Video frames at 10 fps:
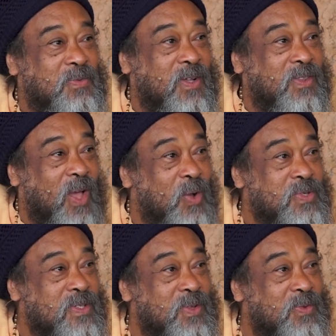for
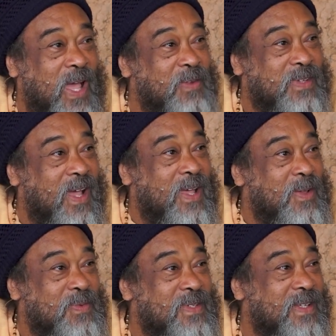thousands of
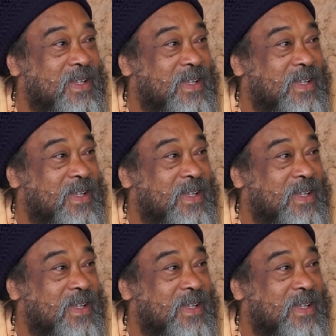lifetimes,